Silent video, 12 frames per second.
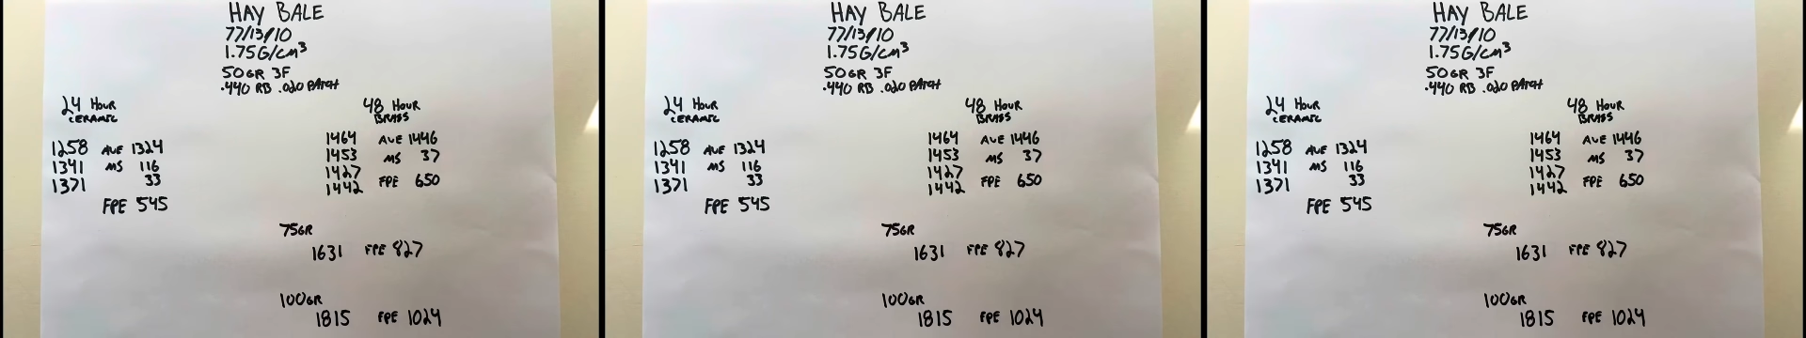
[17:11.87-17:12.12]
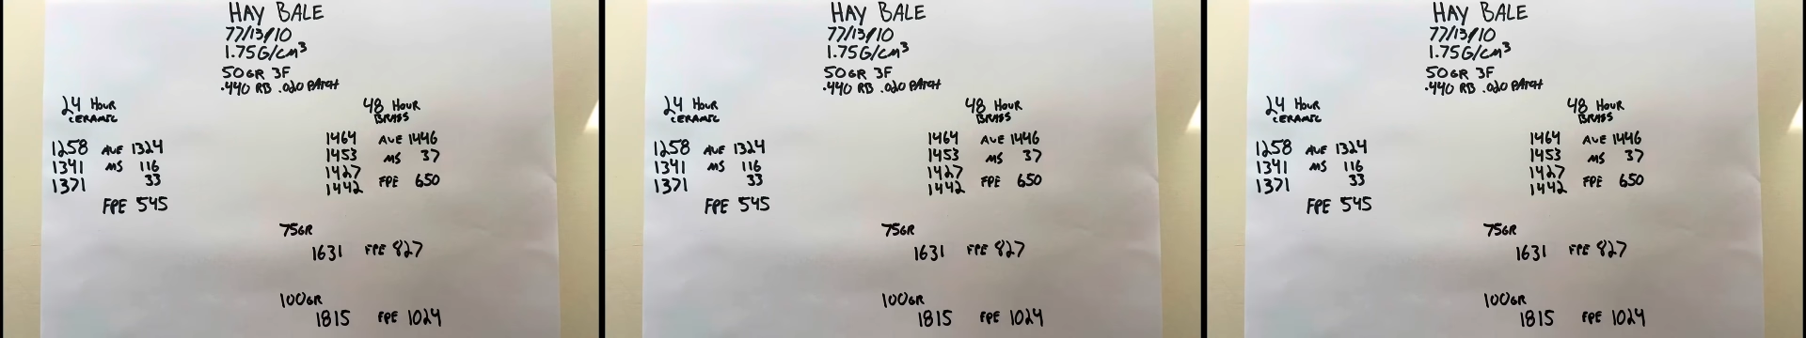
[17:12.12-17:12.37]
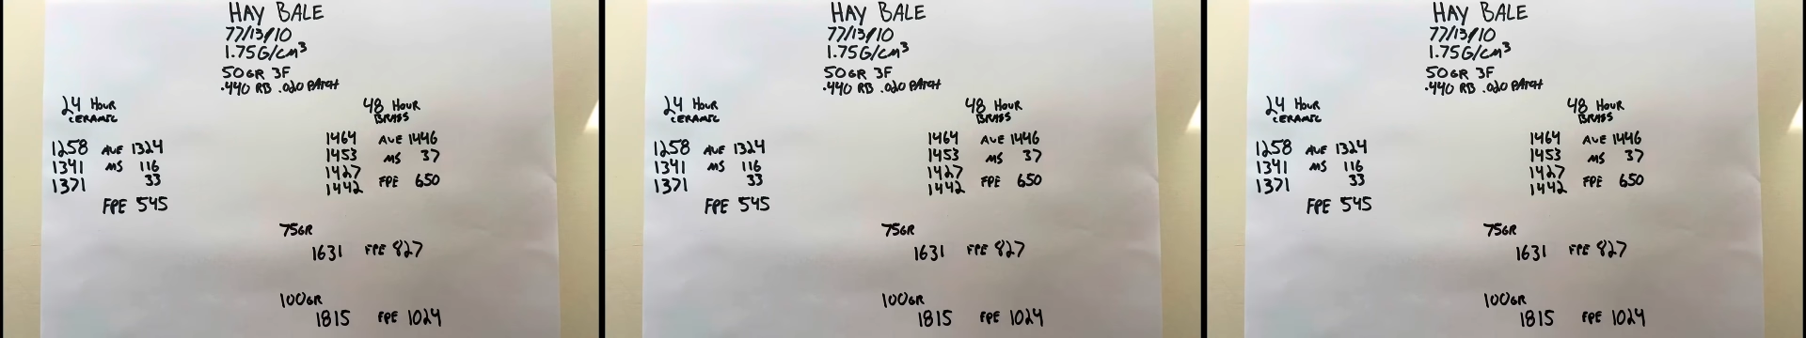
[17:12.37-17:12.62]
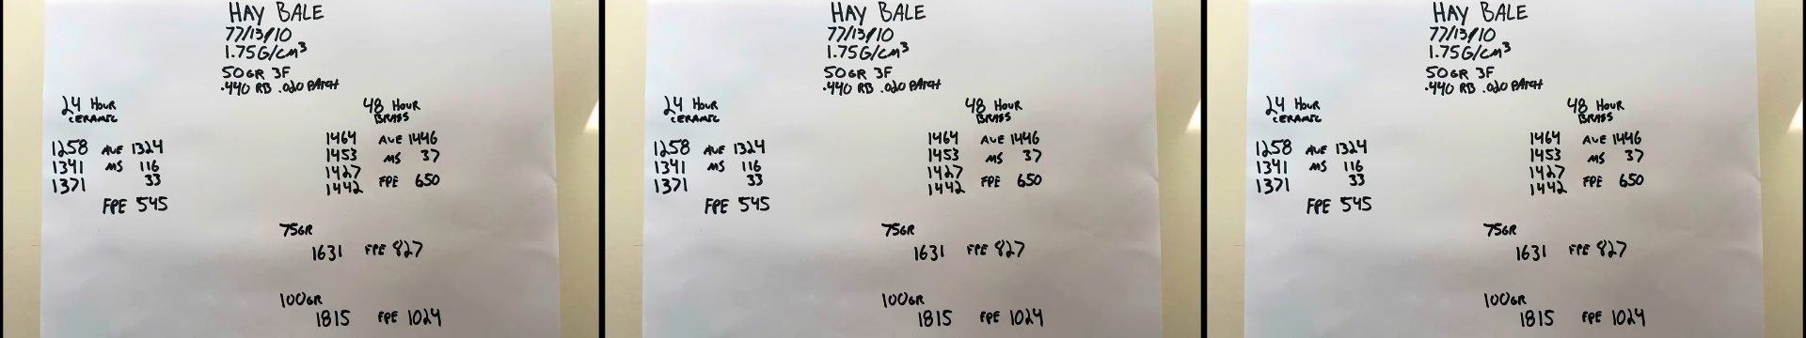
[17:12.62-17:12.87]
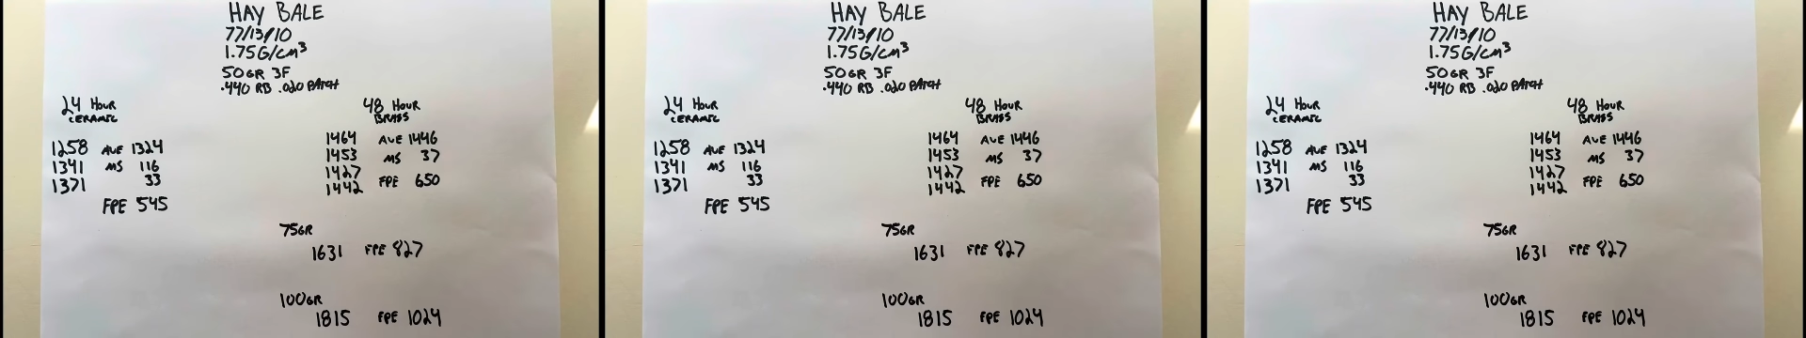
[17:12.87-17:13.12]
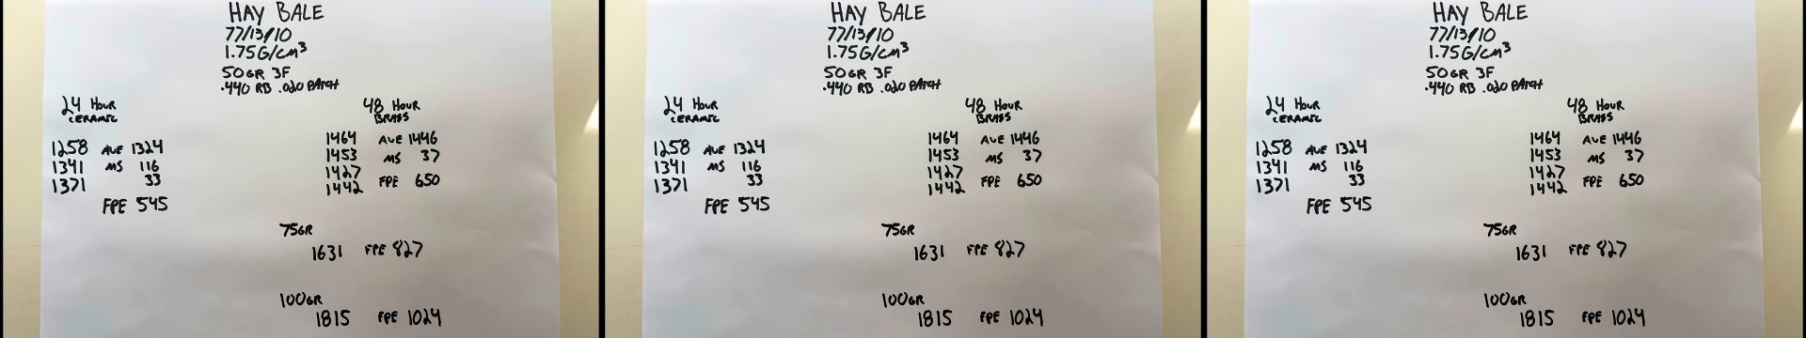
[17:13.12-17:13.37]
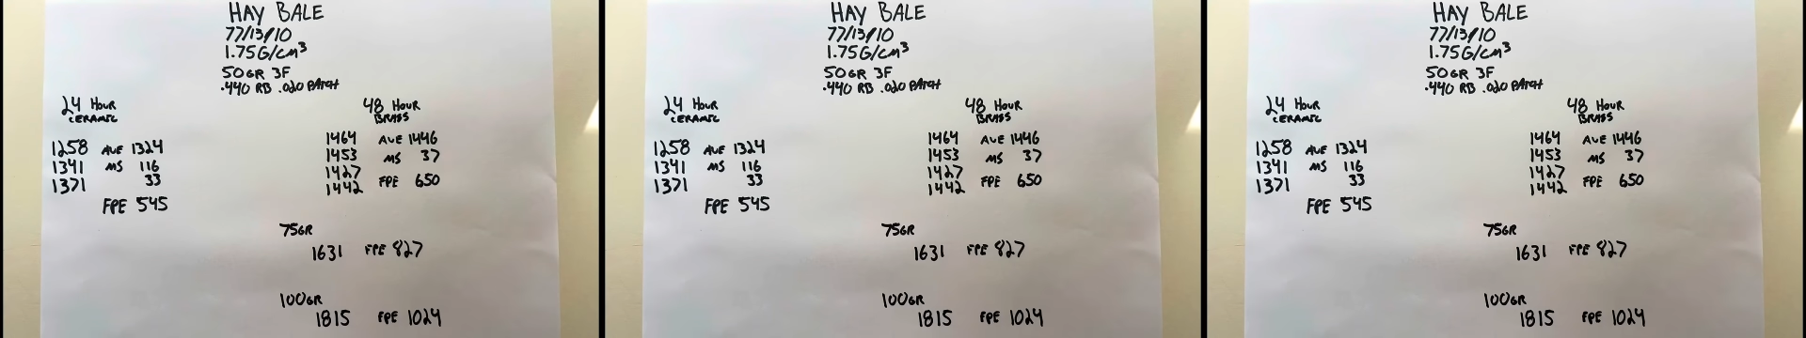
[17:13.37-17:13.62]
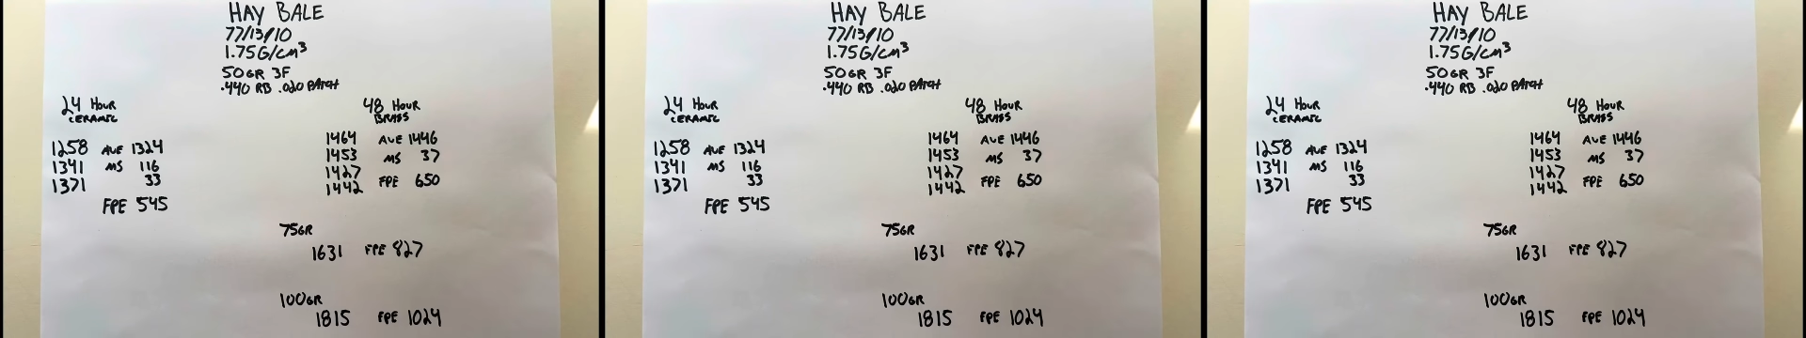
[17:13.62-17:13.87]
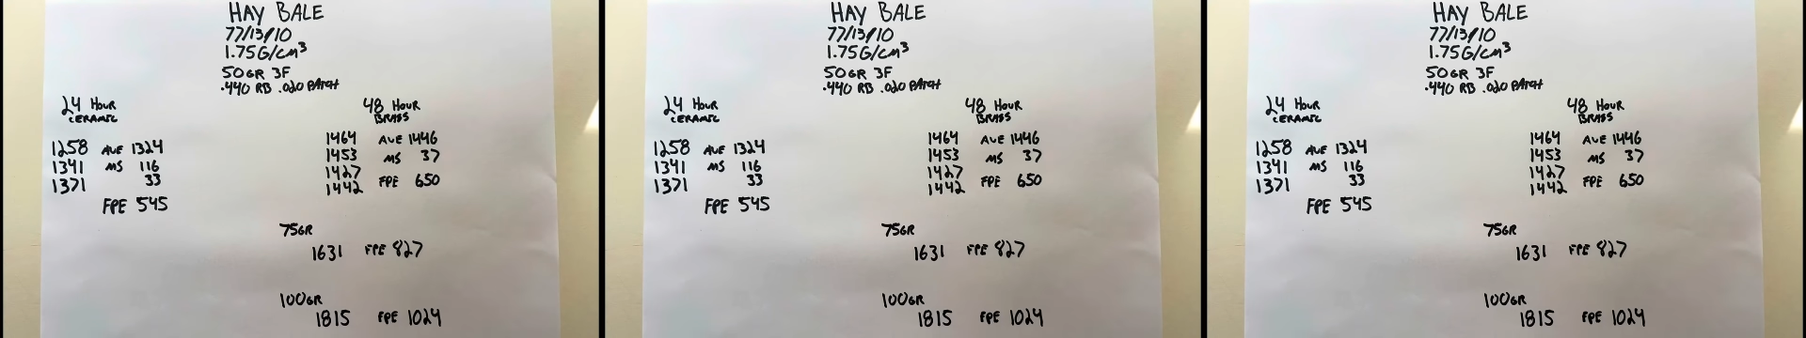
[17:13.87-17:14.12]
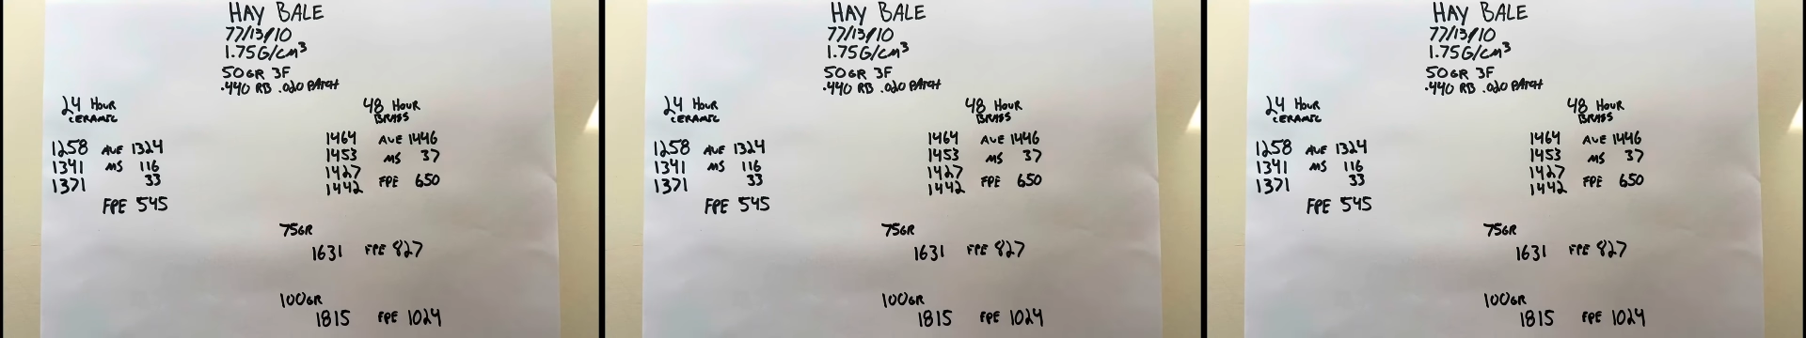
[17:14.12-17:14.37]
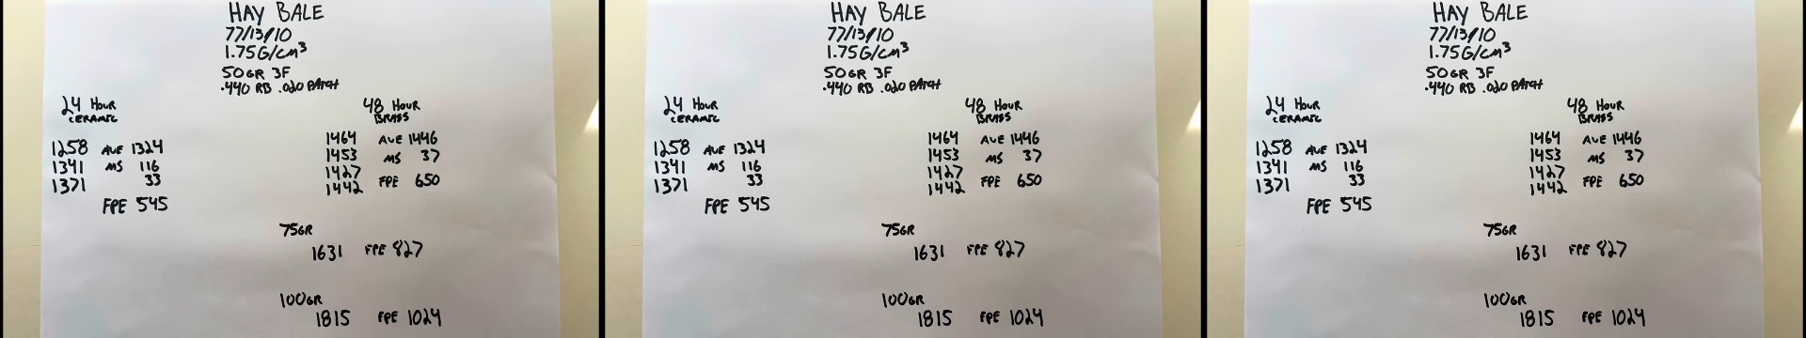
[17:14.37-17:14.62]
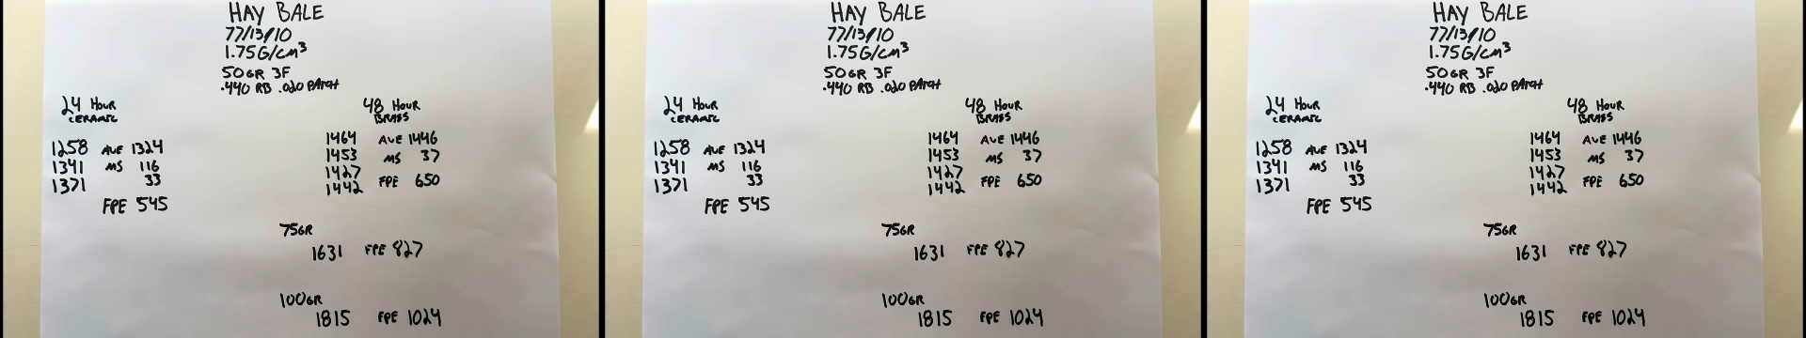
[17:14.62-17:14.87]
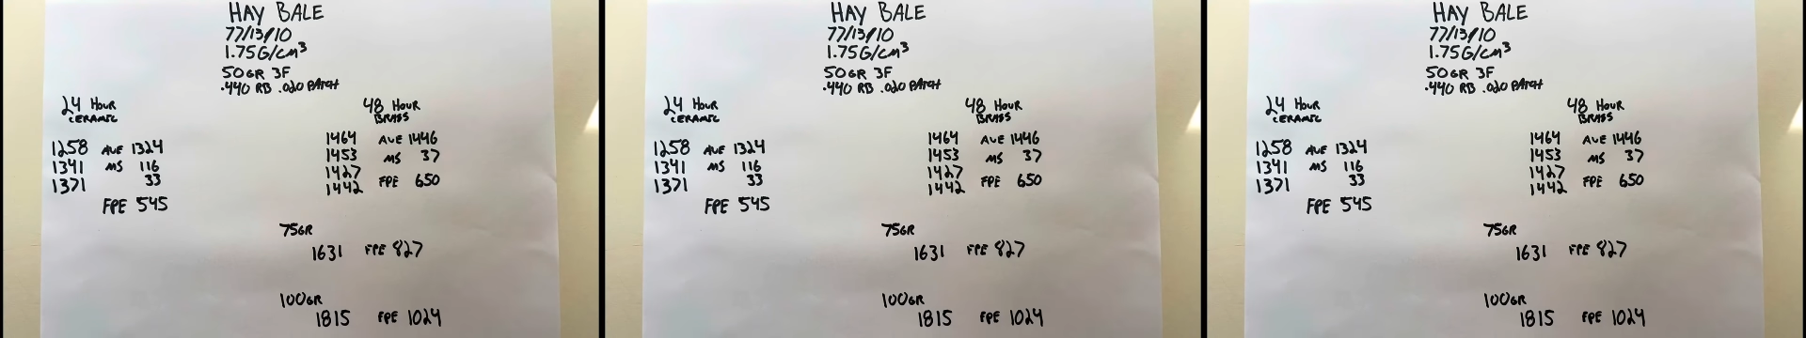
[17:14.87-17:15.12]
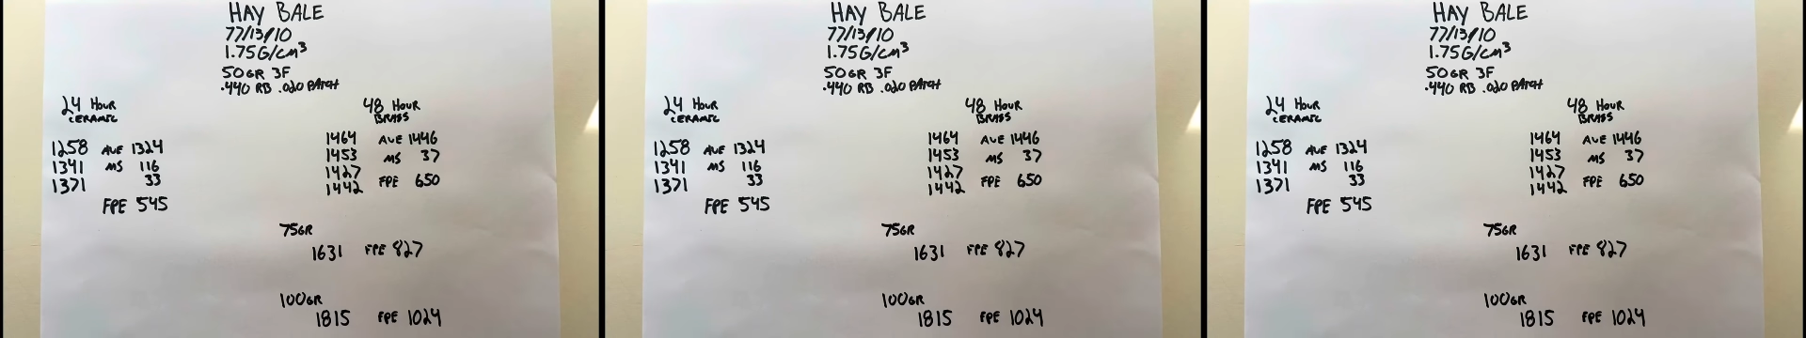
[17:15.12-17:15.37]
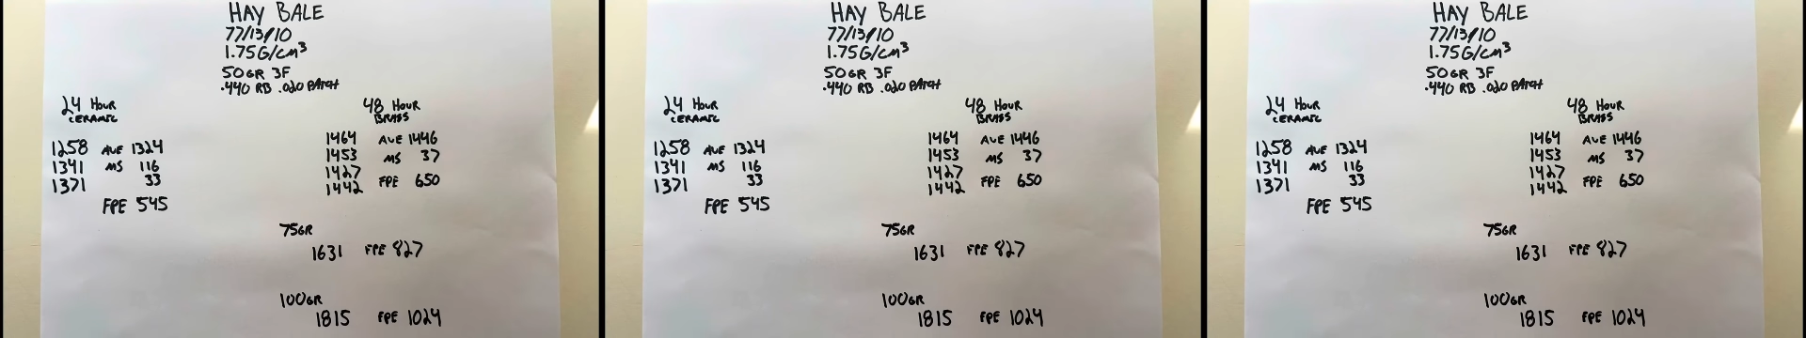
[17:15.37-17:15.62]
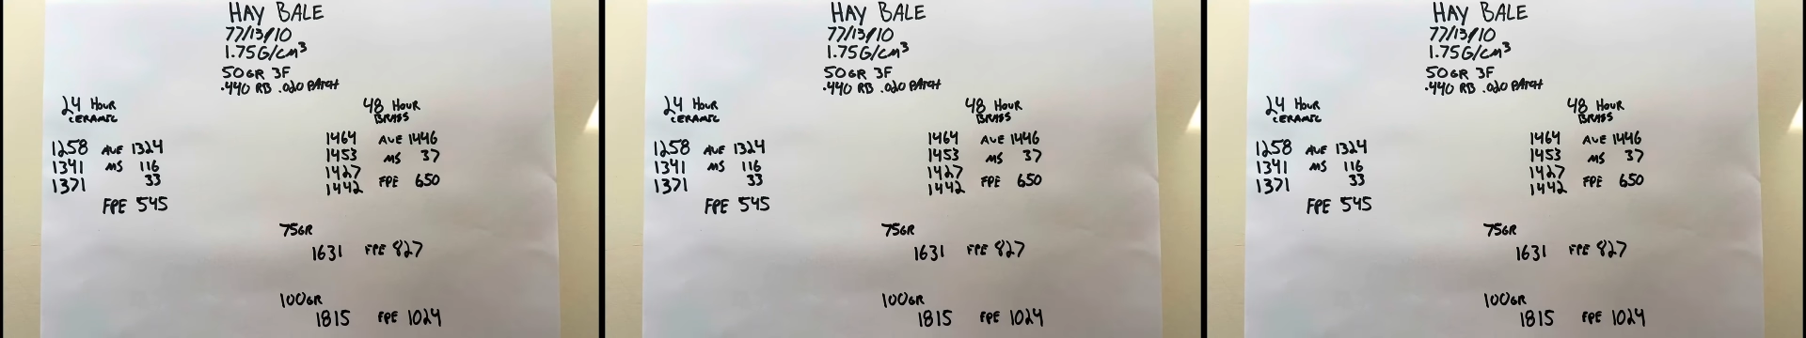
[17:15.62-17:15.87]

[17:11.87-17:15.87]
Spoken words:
Nobody's mouth can be seen.